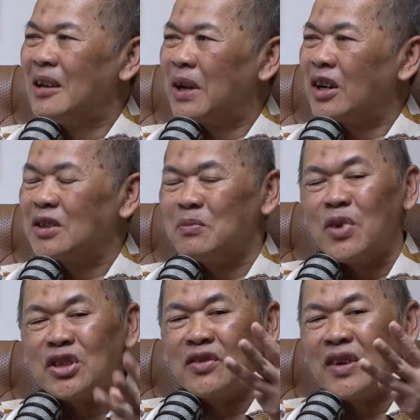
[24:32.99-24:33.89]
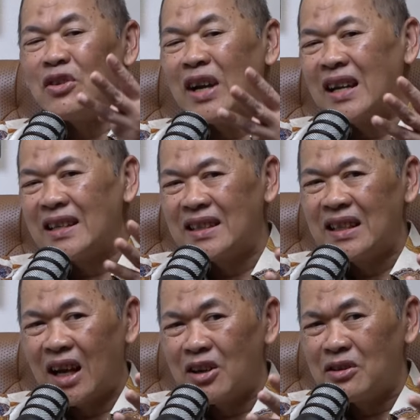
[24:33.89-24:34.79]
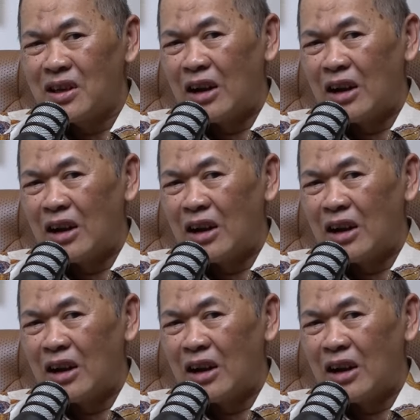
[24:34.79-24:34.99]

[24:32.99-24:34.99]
Because most of our energy now,